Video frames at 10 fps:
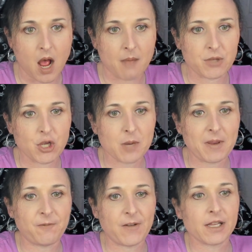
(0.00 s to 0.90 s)
you could be
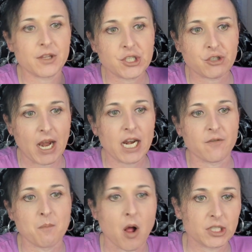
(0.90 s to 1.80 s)
feeling the strain of
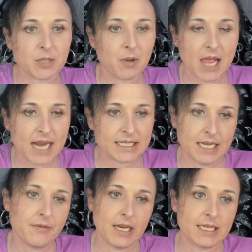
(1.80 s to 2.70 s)
multiple
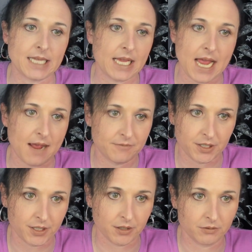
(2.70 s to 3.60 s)
activities that you have to
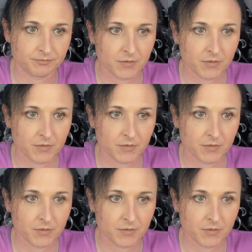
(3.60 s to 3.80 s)
do.